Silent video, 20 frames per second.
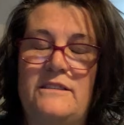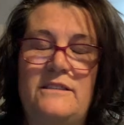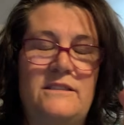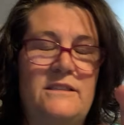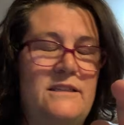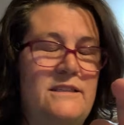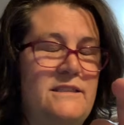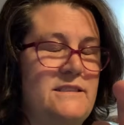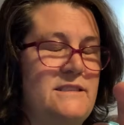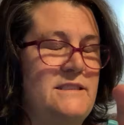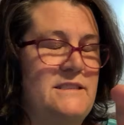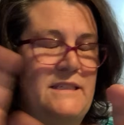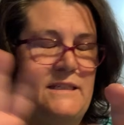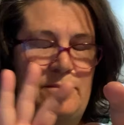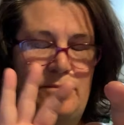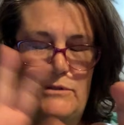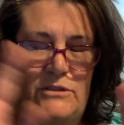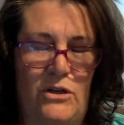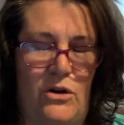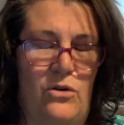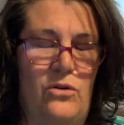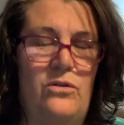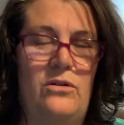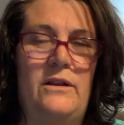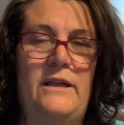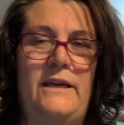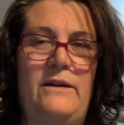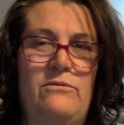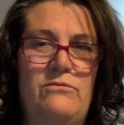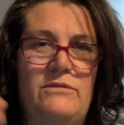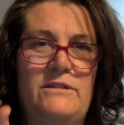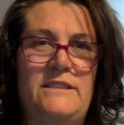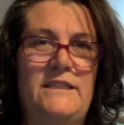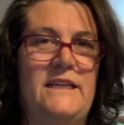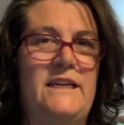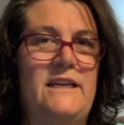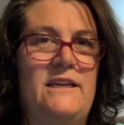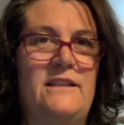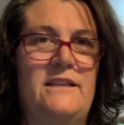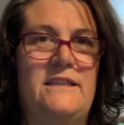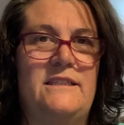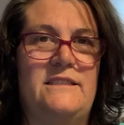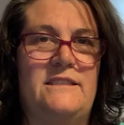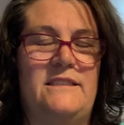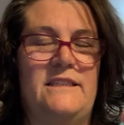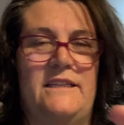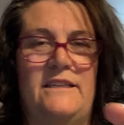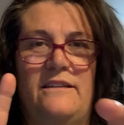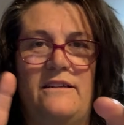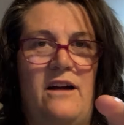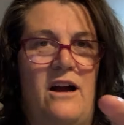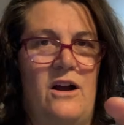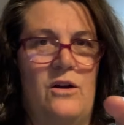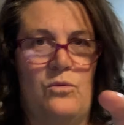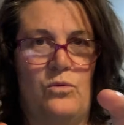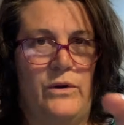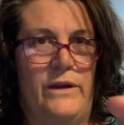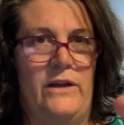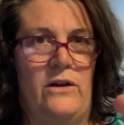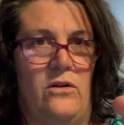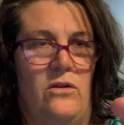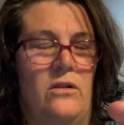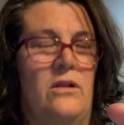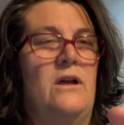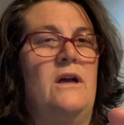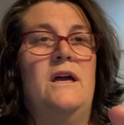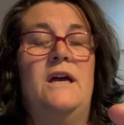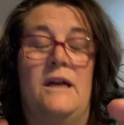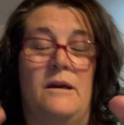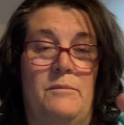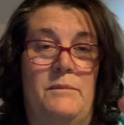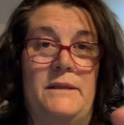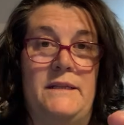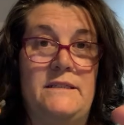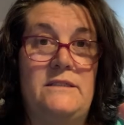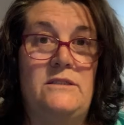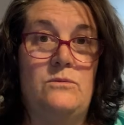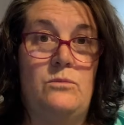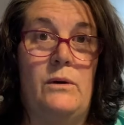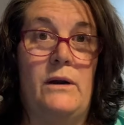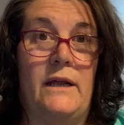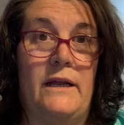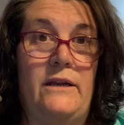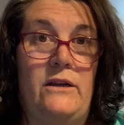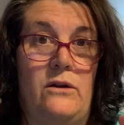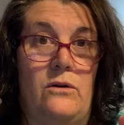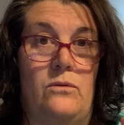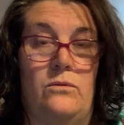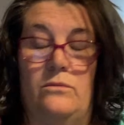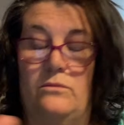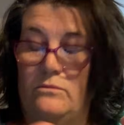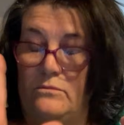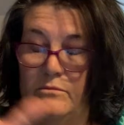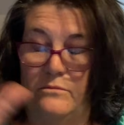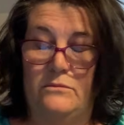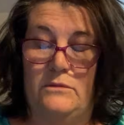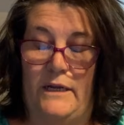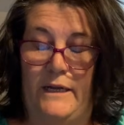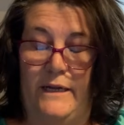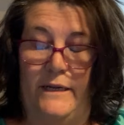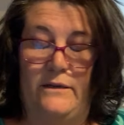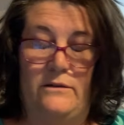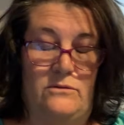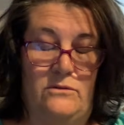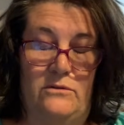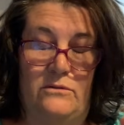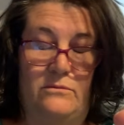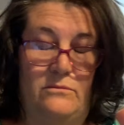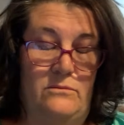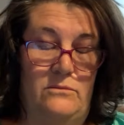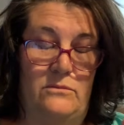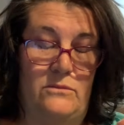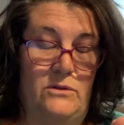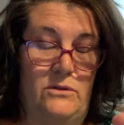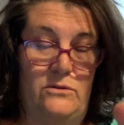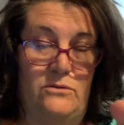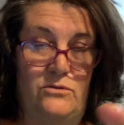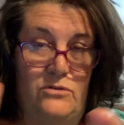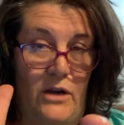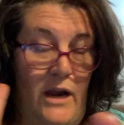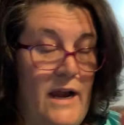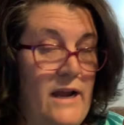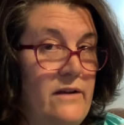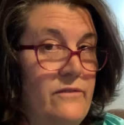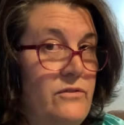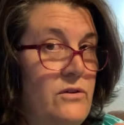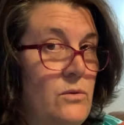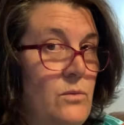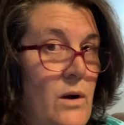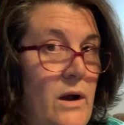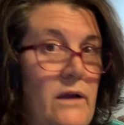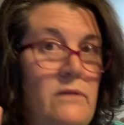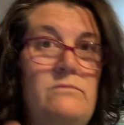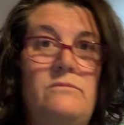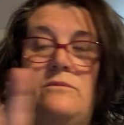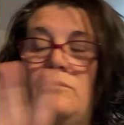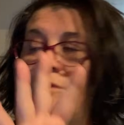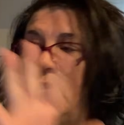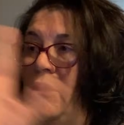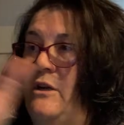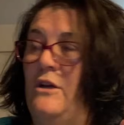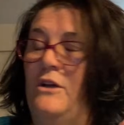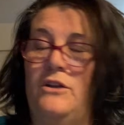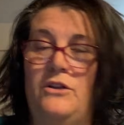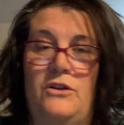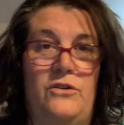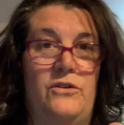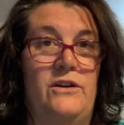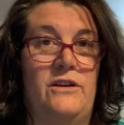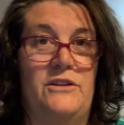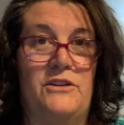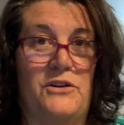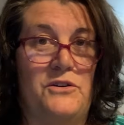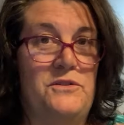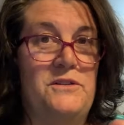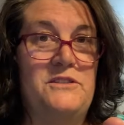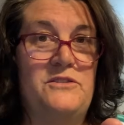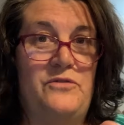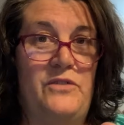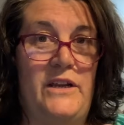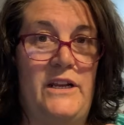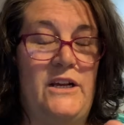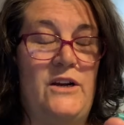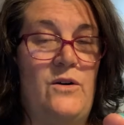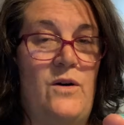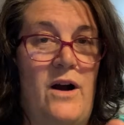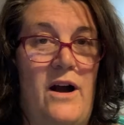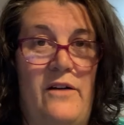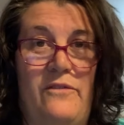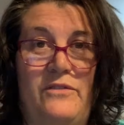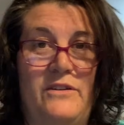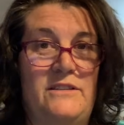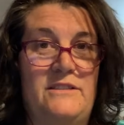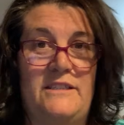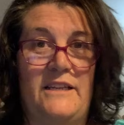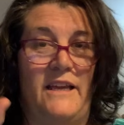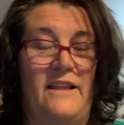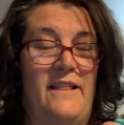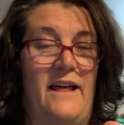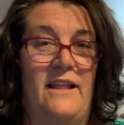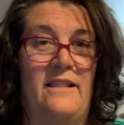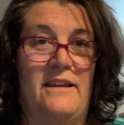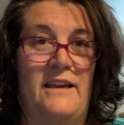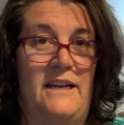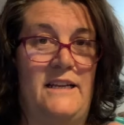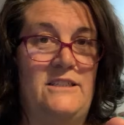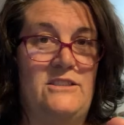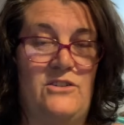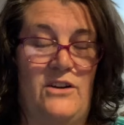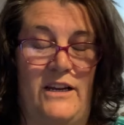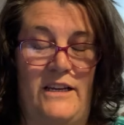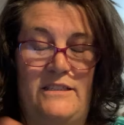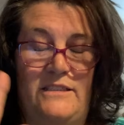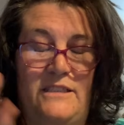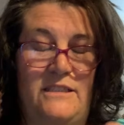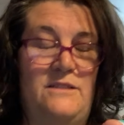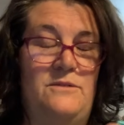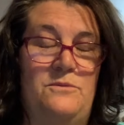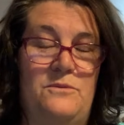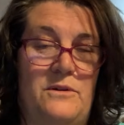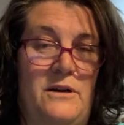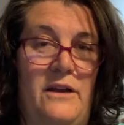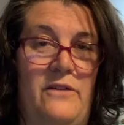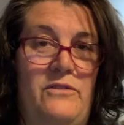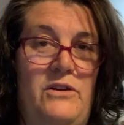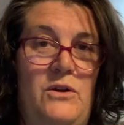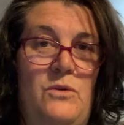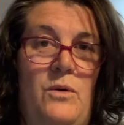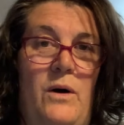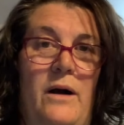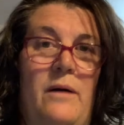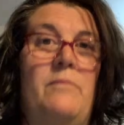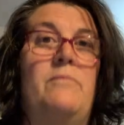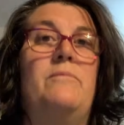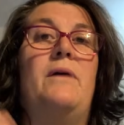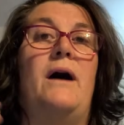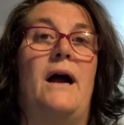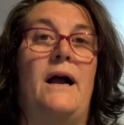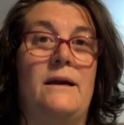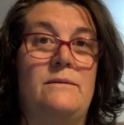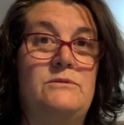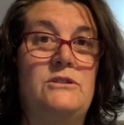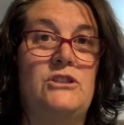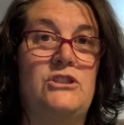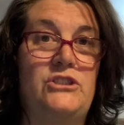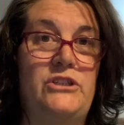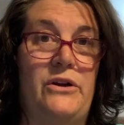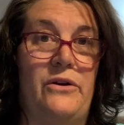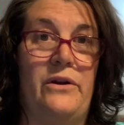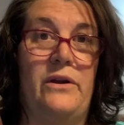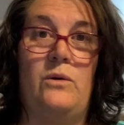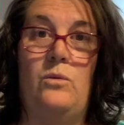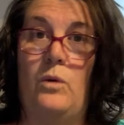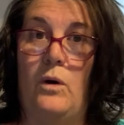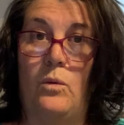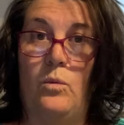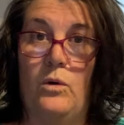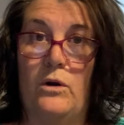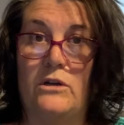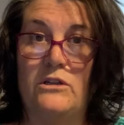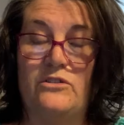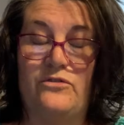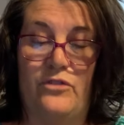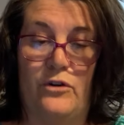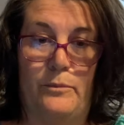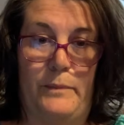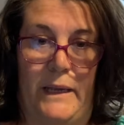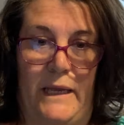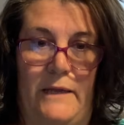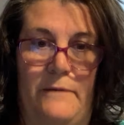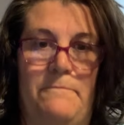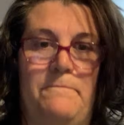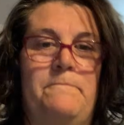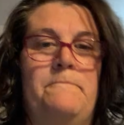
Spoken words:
is going to seem totally ridiculous and not real, but this is what I do. Okay. You can try it if you want. You can turn this video off and say that lady's crazy, whatever you want. I'm just sharing what works for me.